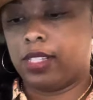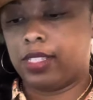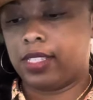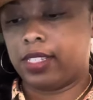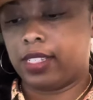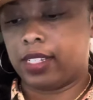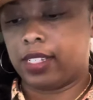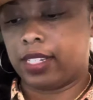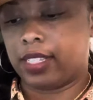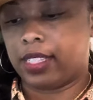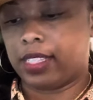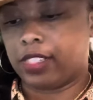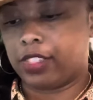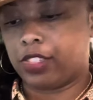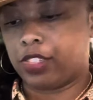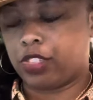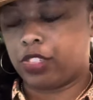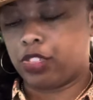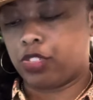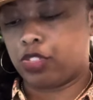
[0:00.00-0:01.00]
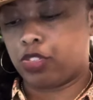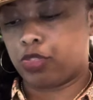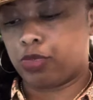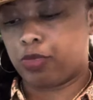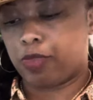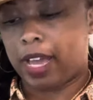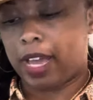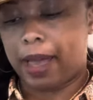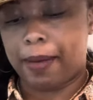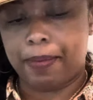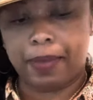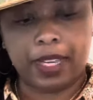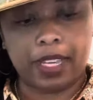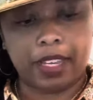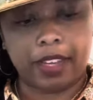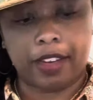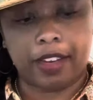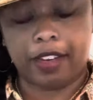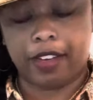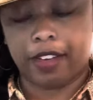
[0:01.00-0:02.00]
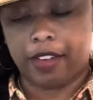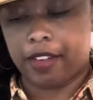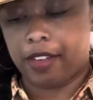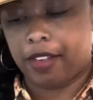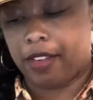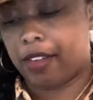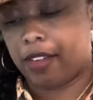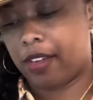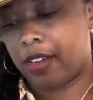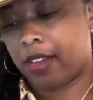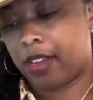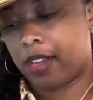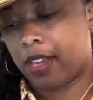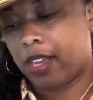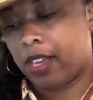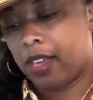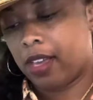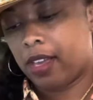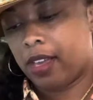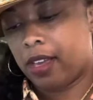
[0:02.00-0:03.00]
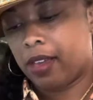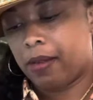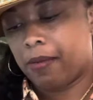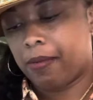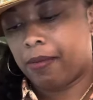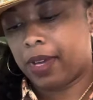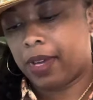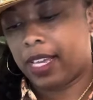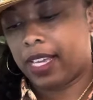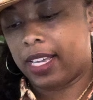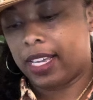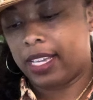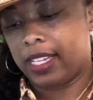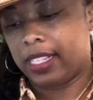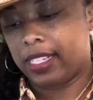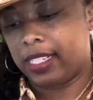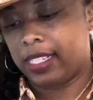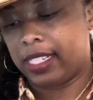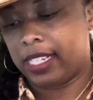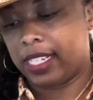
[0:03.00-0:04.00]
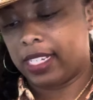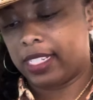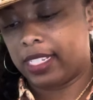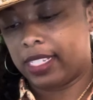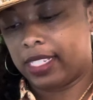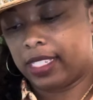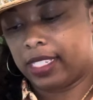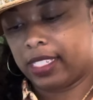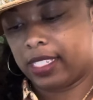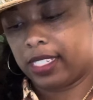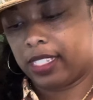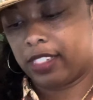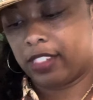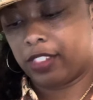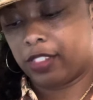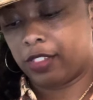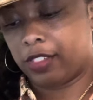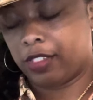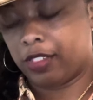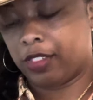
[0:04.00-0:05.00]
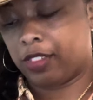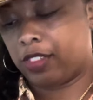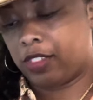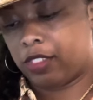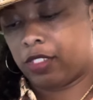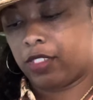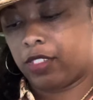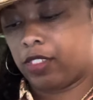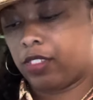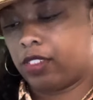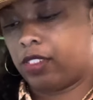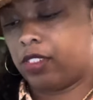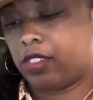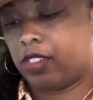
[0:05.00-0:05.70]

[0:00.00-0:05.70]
Let's look at this strap here. My handy dandy scissors.